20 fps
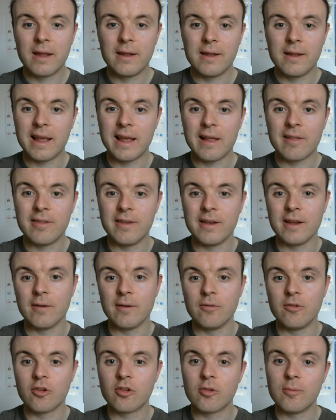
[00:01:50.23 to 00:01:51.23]
The casting
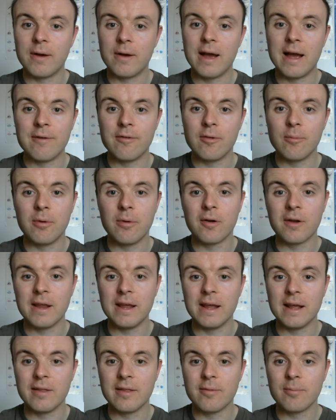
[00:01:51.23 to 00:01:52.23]
of just about
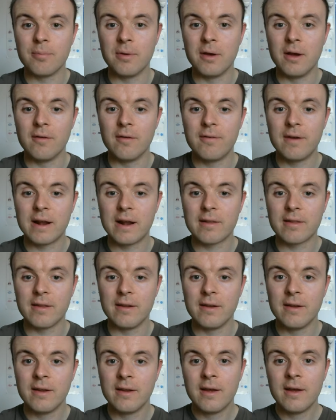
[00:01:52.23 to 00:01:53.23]
everybody is perfect,
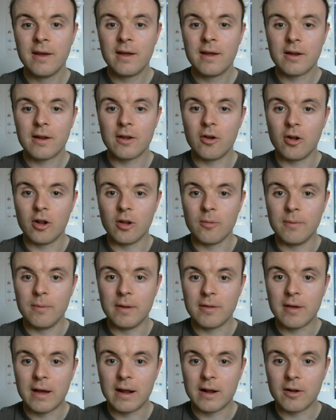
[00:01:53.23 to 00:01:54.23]
and Gollum
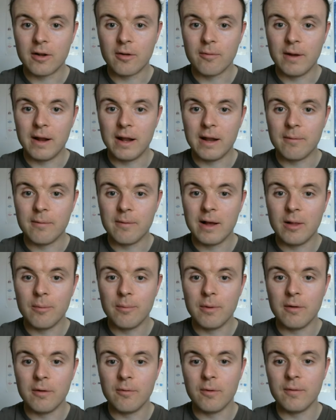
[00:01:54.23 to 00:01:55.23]
is handled really well,
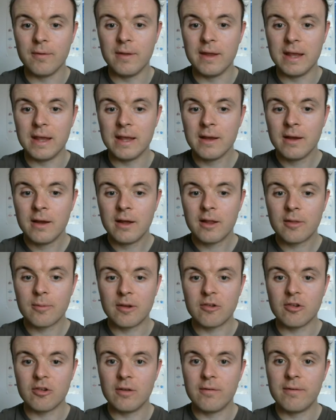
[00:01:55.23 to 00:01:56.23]
both with the
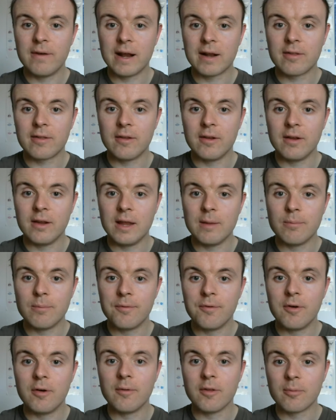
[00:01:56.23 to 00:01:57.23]
special effects and the
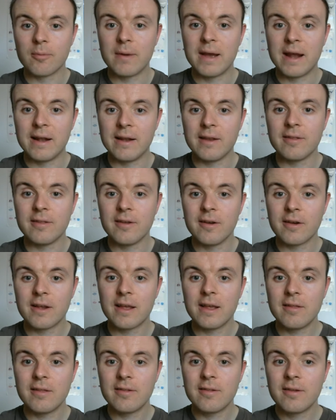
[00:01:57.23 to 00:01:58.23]
performance by Andy
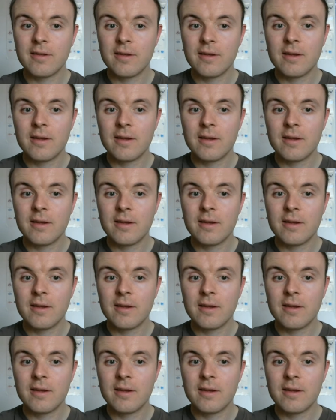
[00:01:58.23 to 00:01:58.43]
Serkis.